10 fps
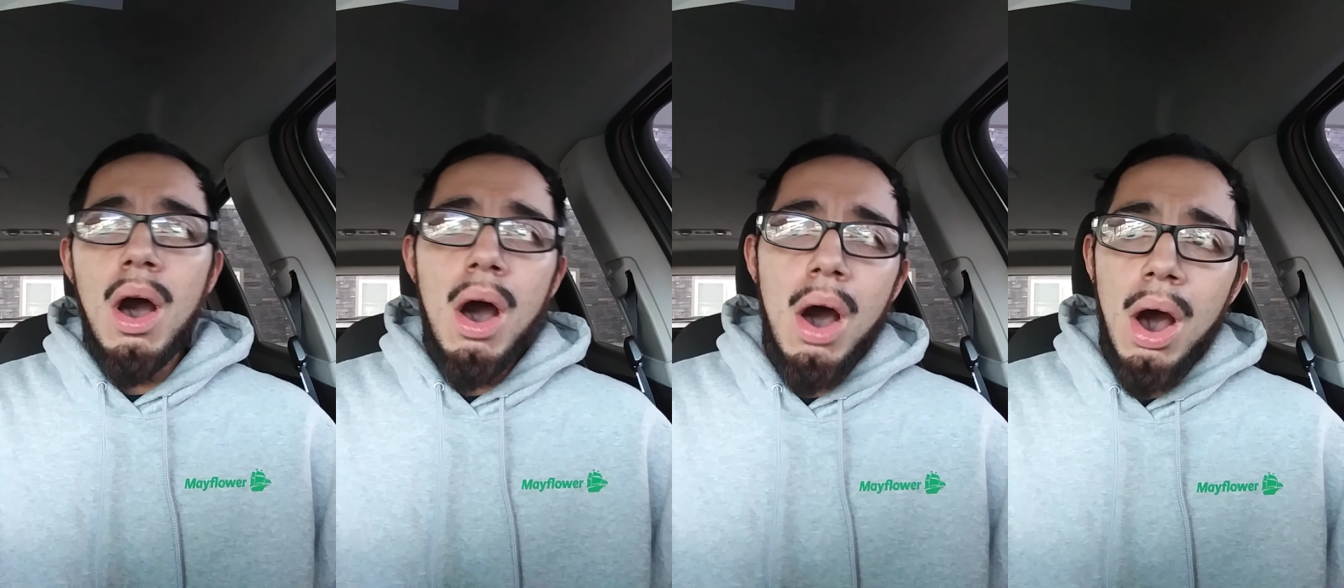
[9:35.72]

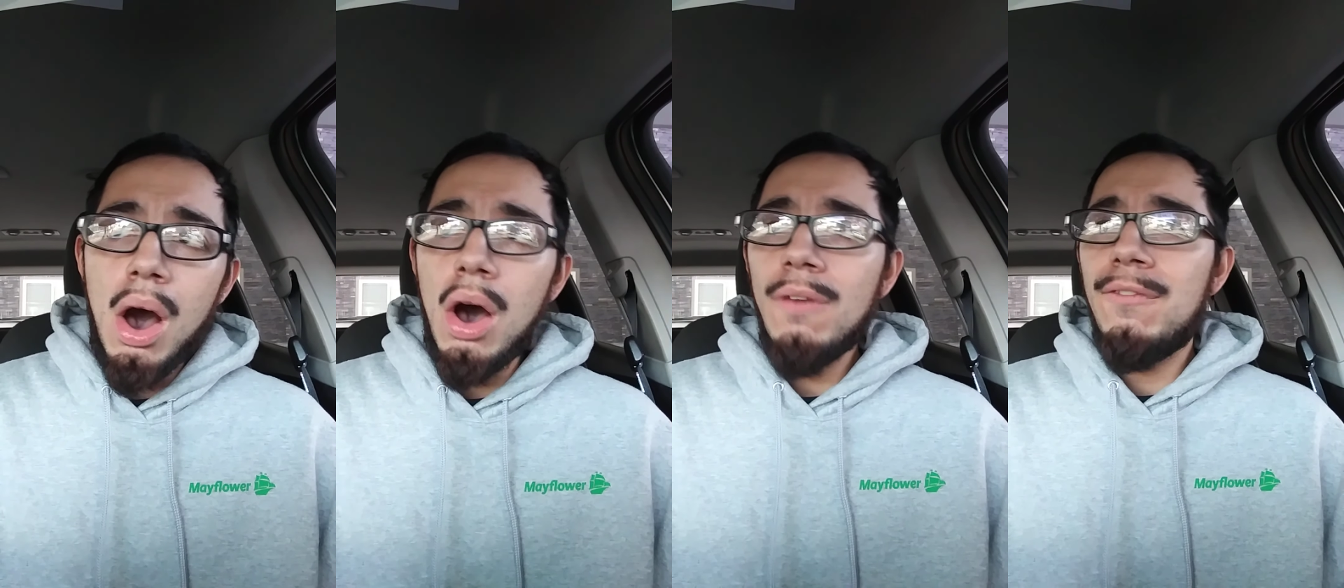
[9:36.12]

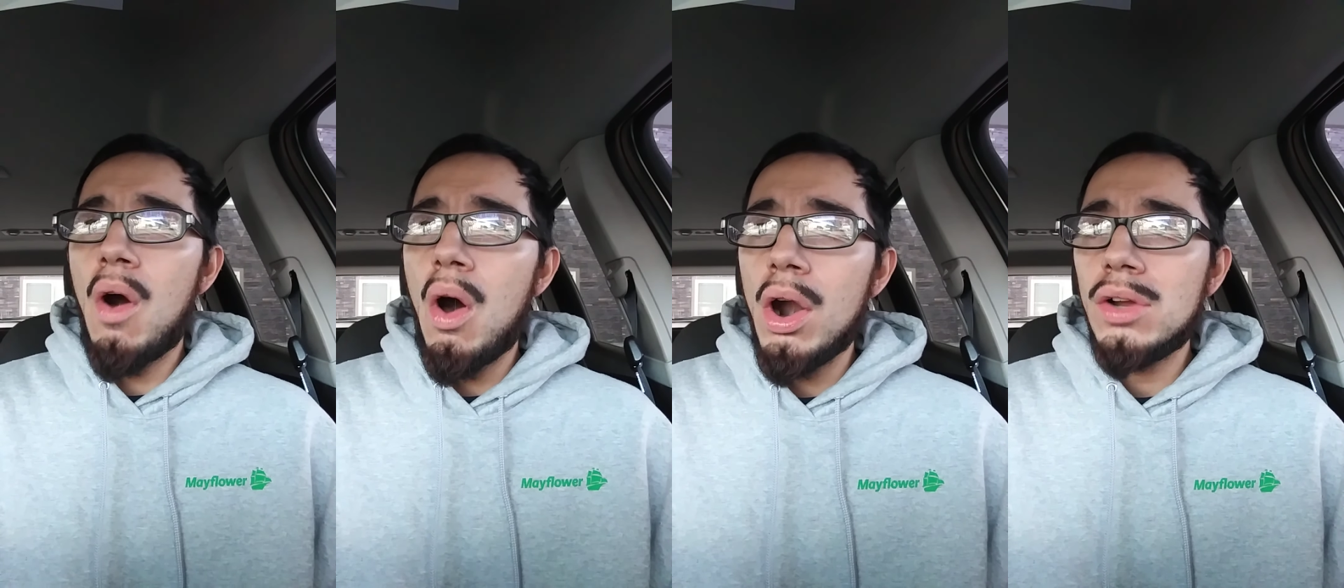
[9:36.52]
All
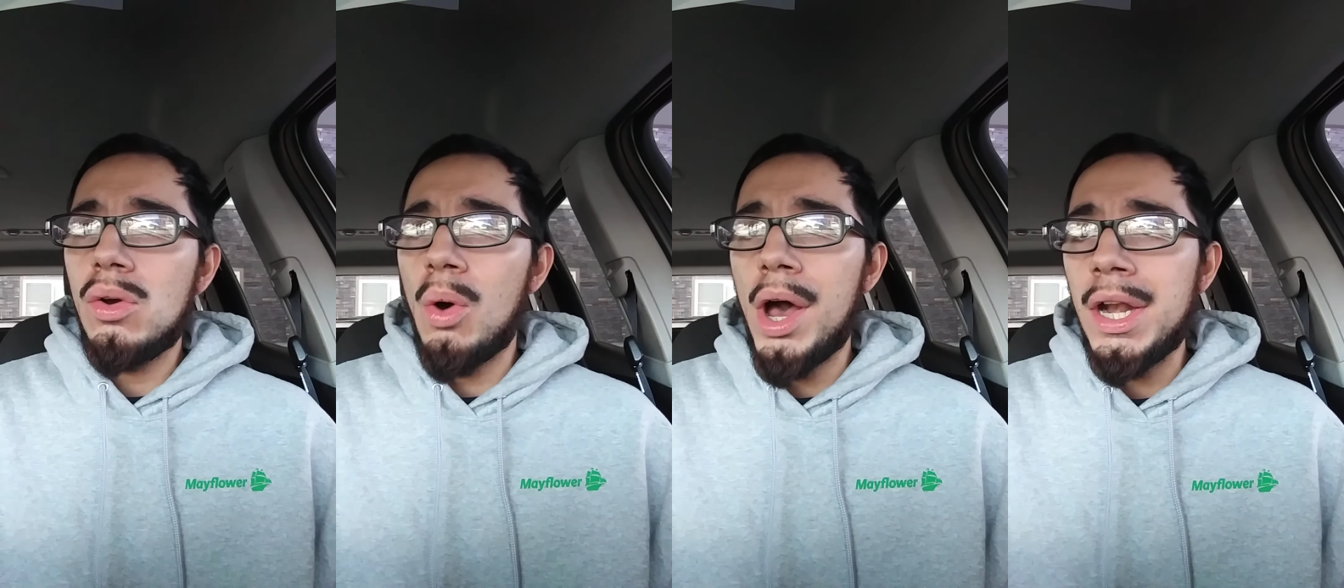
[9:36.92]
four
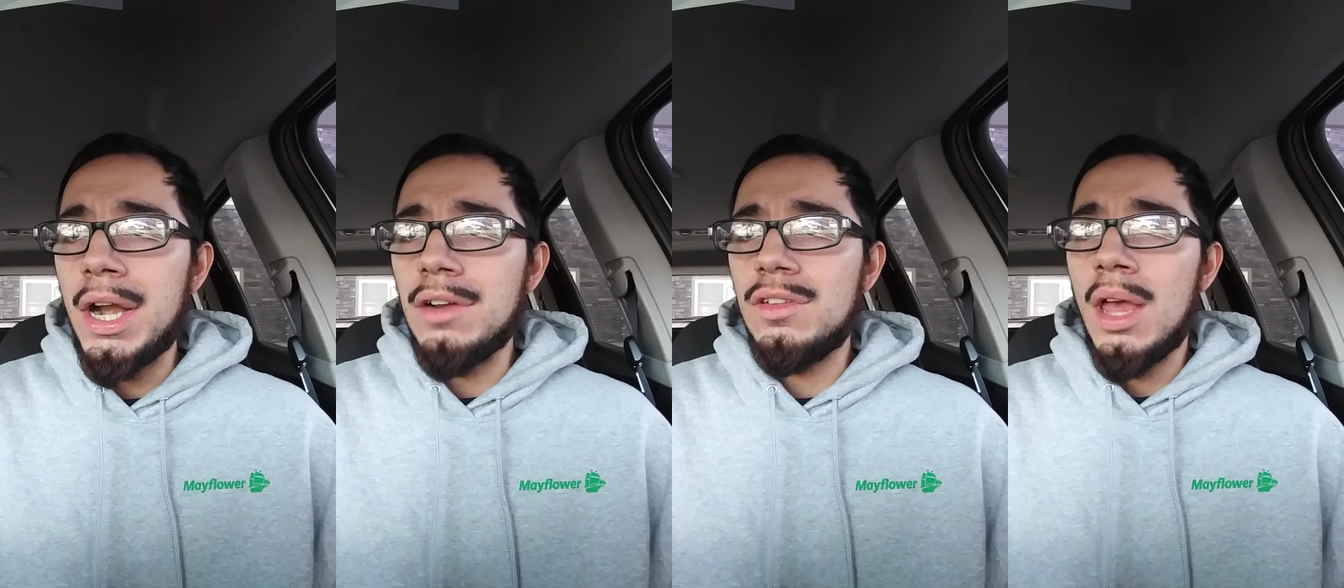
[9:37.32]

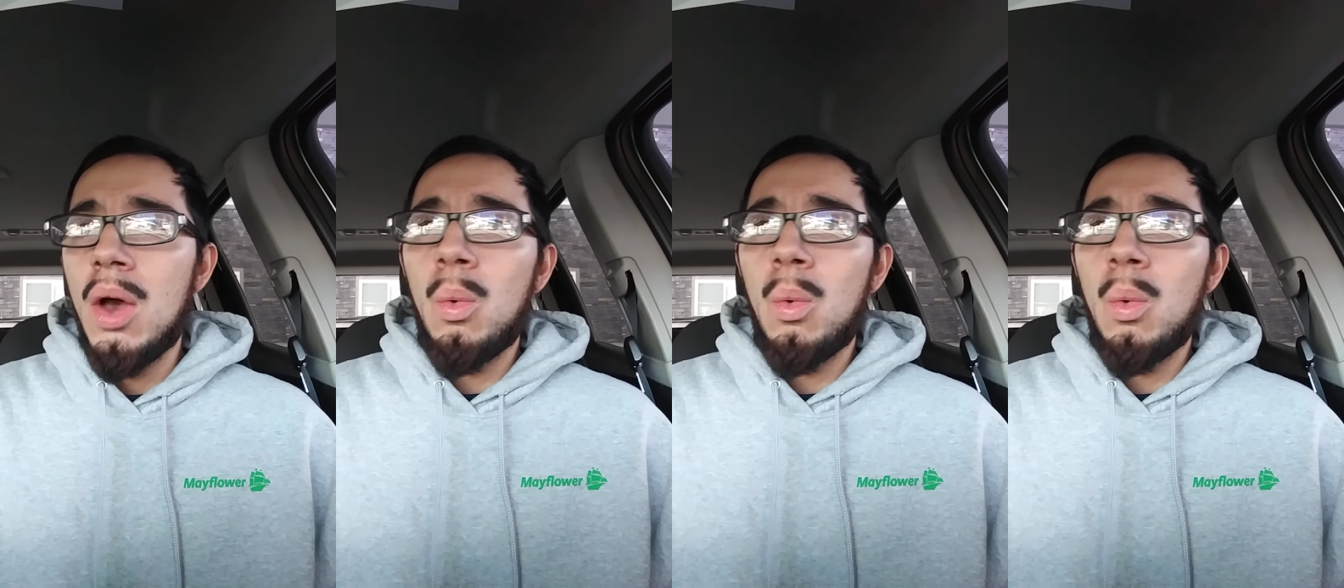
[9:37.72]
corners.